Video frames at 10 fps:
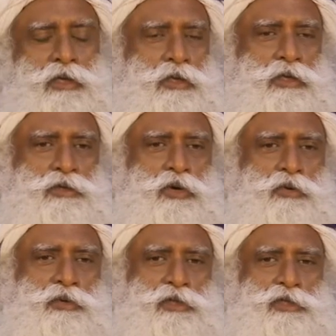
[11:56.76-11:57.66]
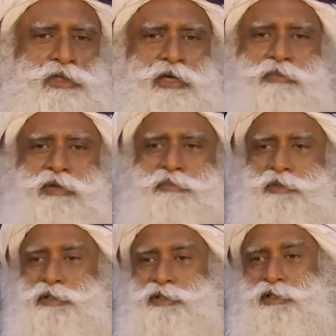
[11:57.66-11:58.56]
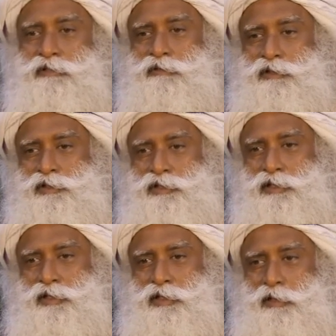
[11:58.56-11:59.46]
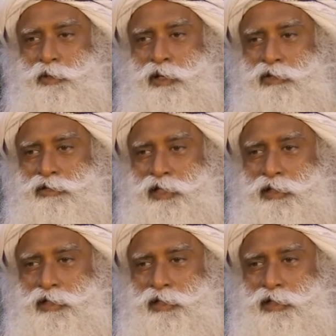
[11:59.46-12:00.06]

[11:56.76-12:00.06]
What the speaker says: is wrong with this, same composition of oxygen and carbon dioxide.